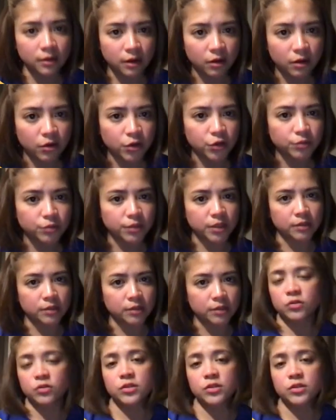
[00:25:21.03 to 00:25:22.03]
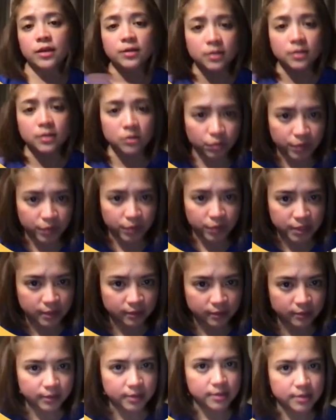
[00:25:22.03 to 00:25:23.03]
argument or second topic
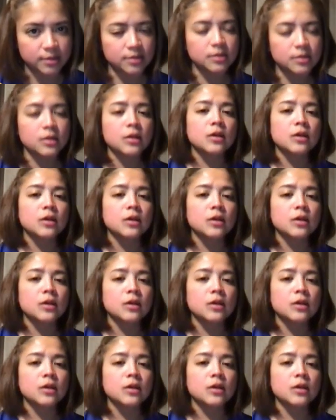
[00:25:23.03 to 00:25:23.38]
sentence,